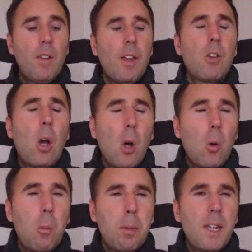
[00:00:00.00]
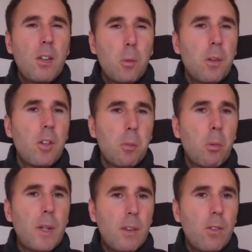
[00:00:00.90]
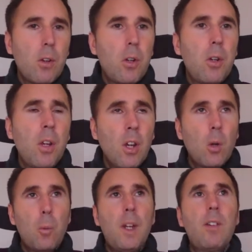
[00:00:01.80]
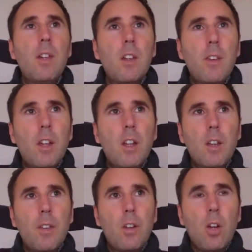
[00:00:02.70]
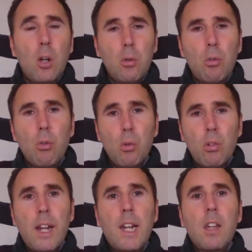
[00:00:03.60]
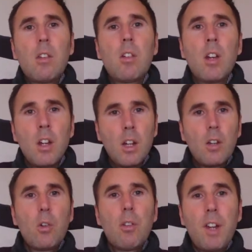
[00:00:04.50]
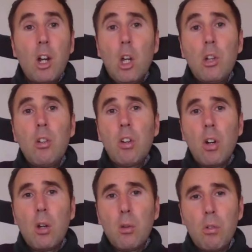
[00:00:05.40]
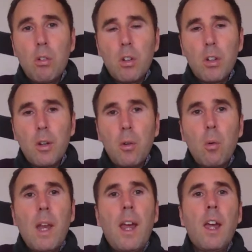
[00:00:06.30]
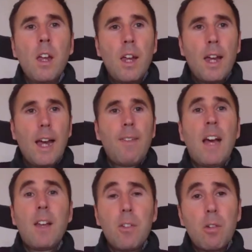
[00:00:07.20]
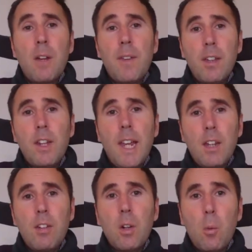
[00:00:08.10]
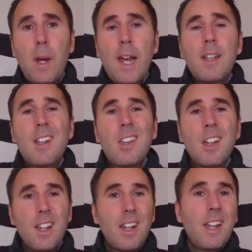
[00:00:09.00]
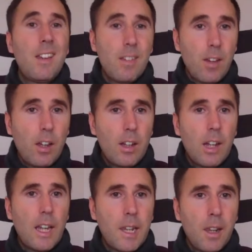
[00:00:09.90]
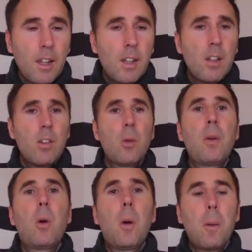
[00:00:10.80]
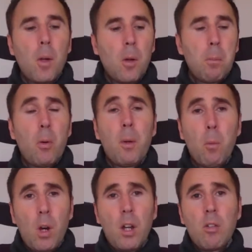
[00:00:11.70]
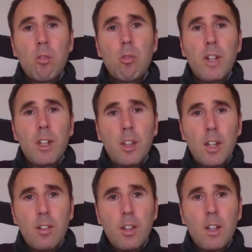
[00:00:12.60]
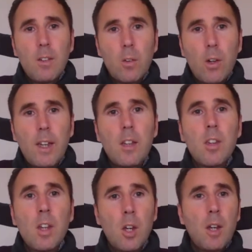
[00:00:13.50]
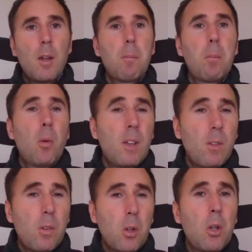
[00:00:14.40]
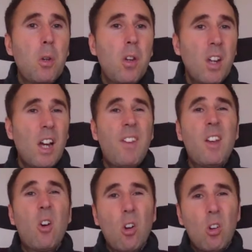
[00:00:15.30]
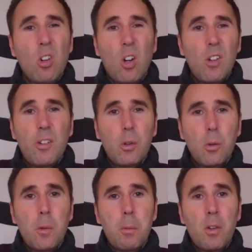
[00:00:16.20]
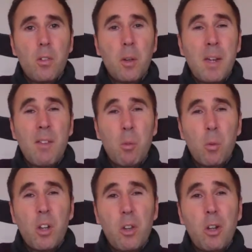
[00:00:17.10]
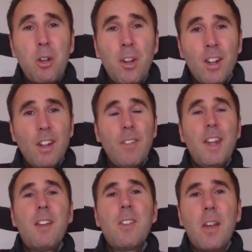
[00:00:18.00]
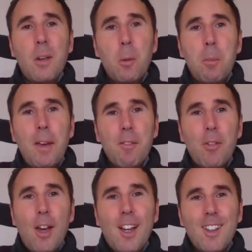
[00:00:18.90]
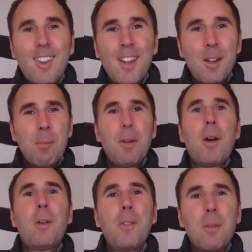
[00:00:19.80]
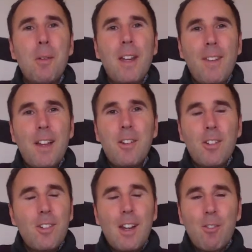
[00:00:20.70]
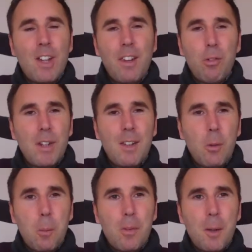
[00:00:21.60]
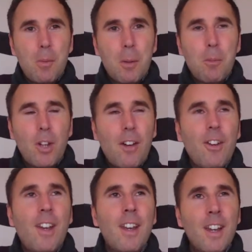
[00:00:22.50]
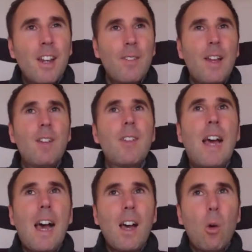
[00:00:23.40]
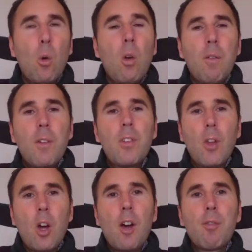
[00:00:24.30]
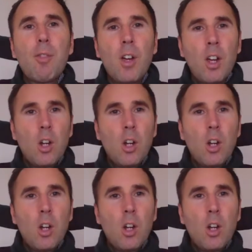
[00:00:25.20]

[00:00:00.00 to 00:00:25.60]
there's a whole piece, which is point two, which is the cultural change, a sort of inclusion culture, as I call it. And that's around education awareness internally. So we got point one, research and insights. Point two, and they're not chronological, to be honest. You may even want to do the internal bit first, but ultimately they're just generally three top tips I'm sharing. There's that all of the staff